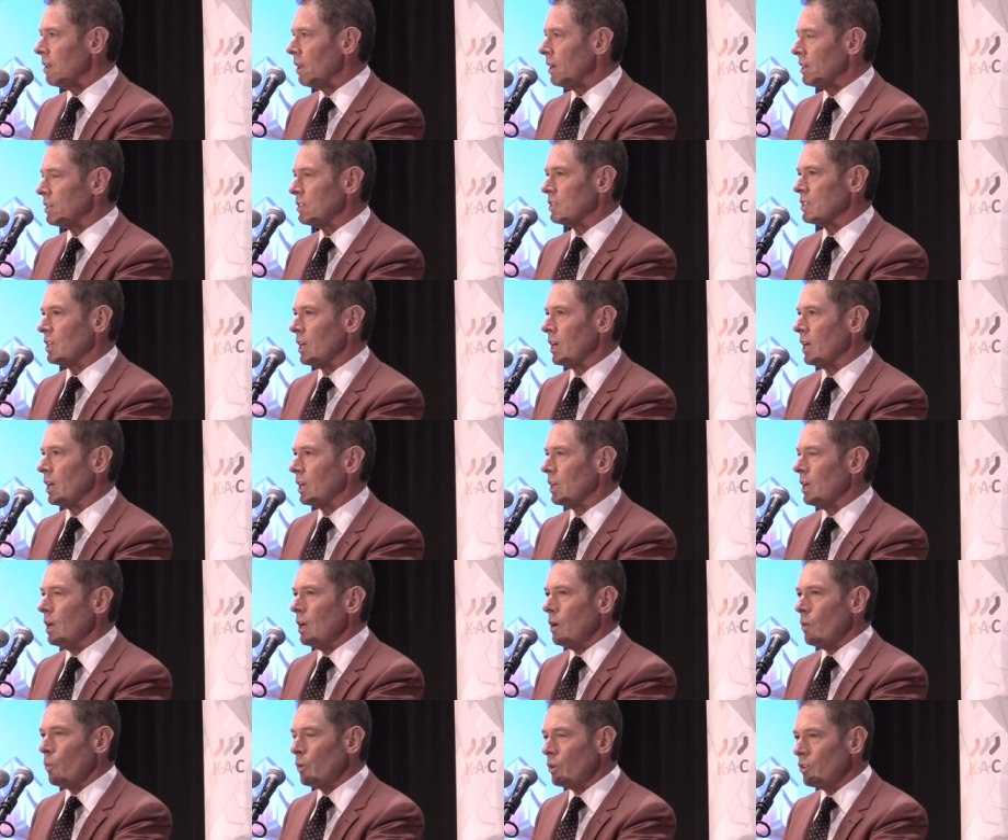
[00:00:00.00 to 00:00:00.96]
like saying
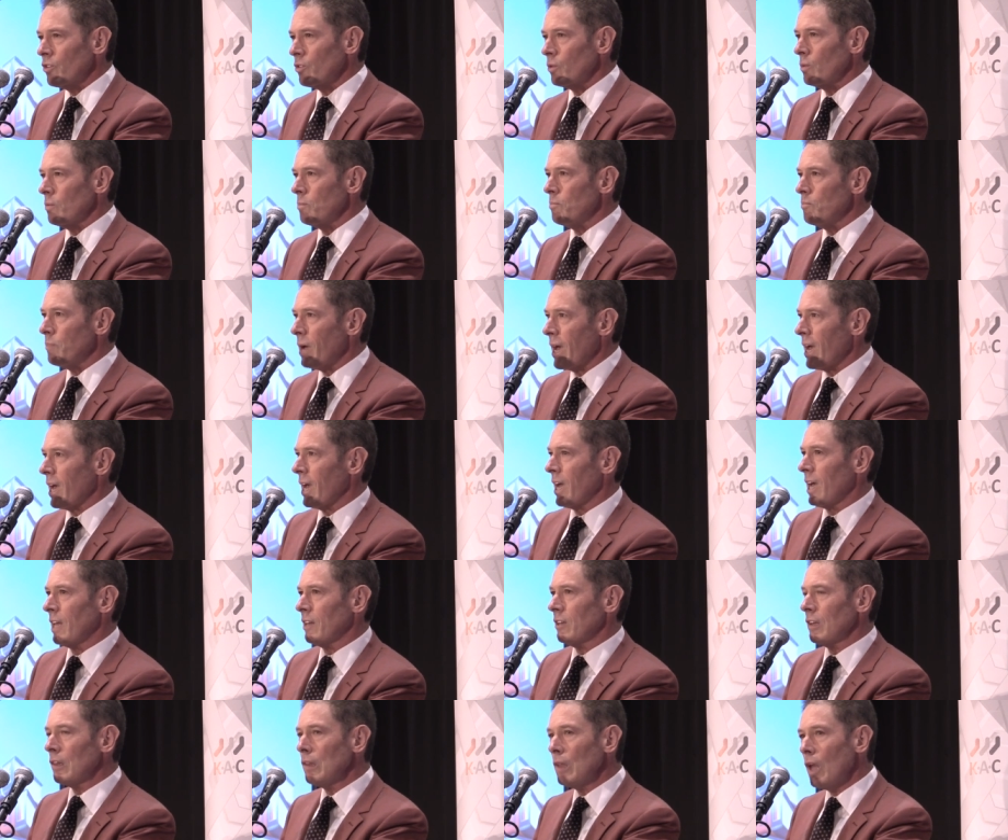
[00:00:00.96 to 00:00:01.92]
we should
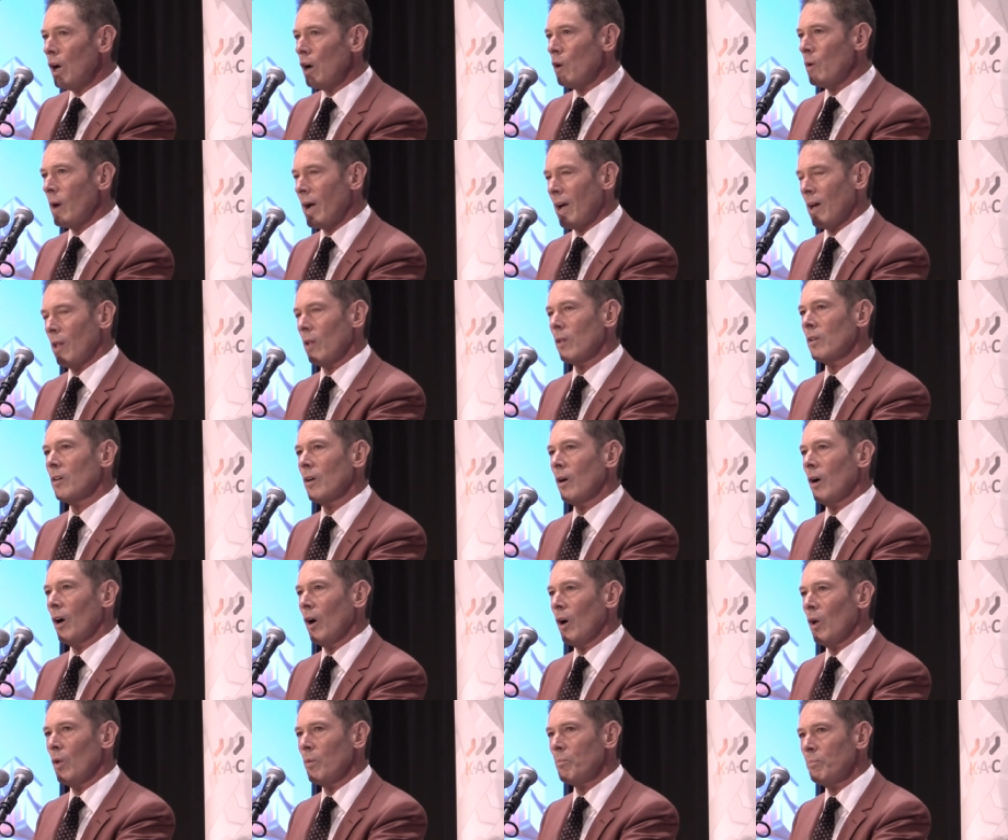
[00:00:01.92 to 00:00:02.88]
ban low
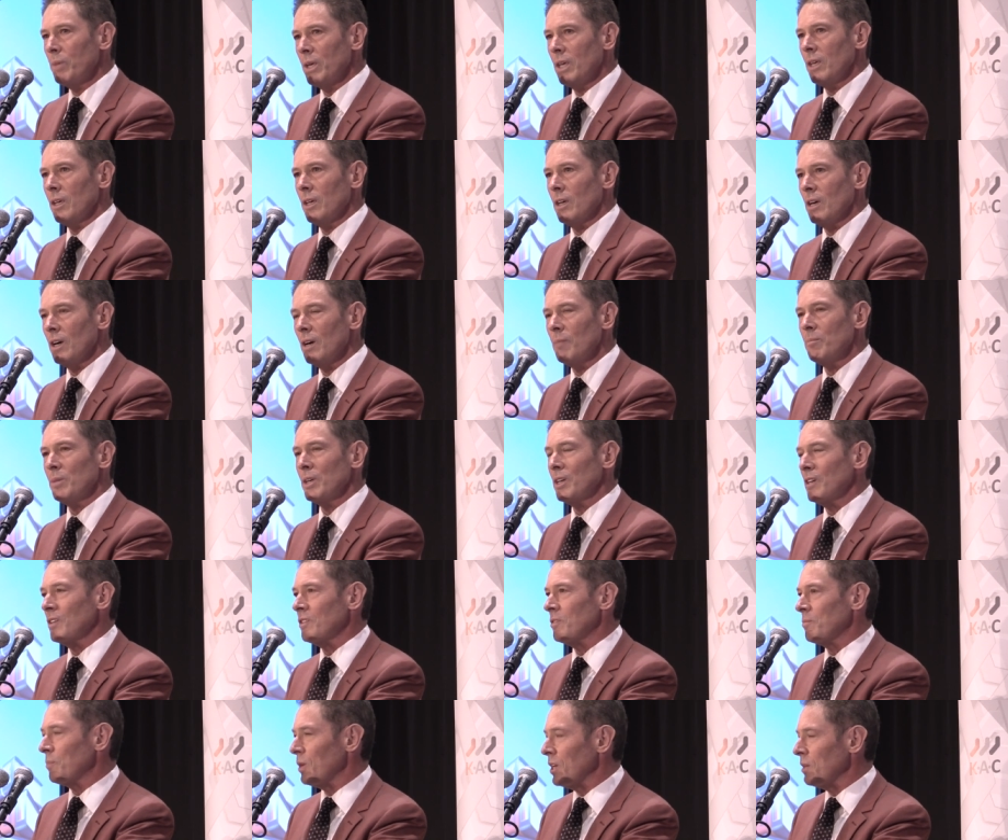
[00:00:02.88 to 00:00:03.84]
alcohol beer
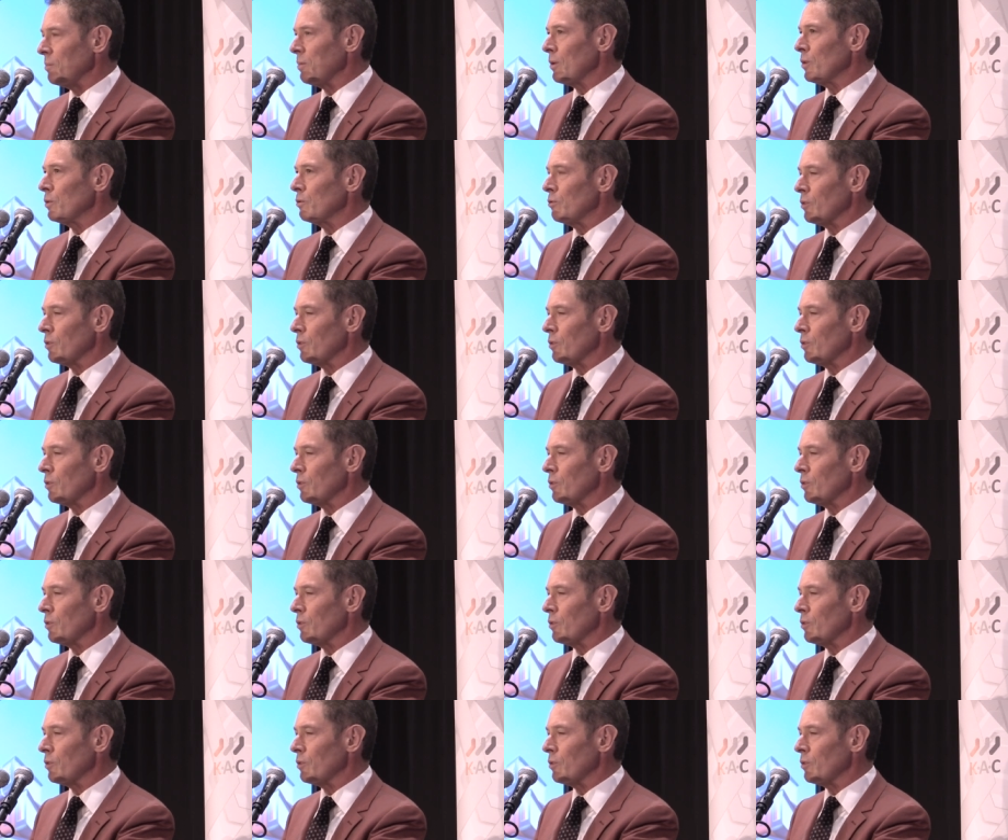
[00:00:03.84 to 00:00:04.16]
because people who